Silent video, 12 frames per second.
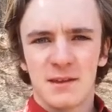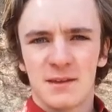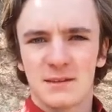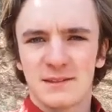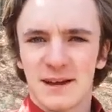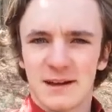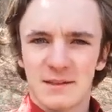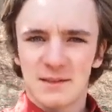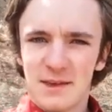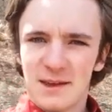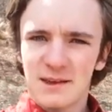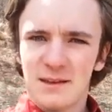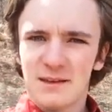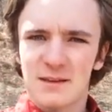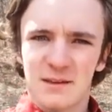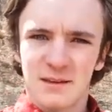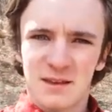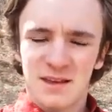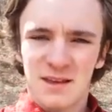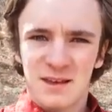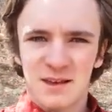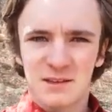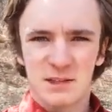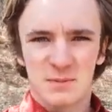the second thing
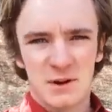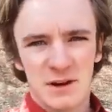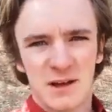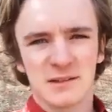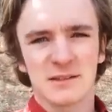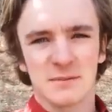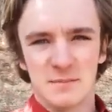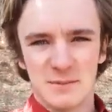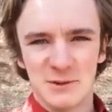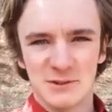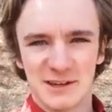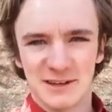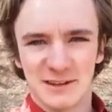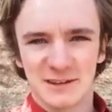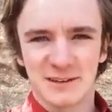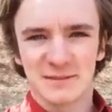is to put on some music.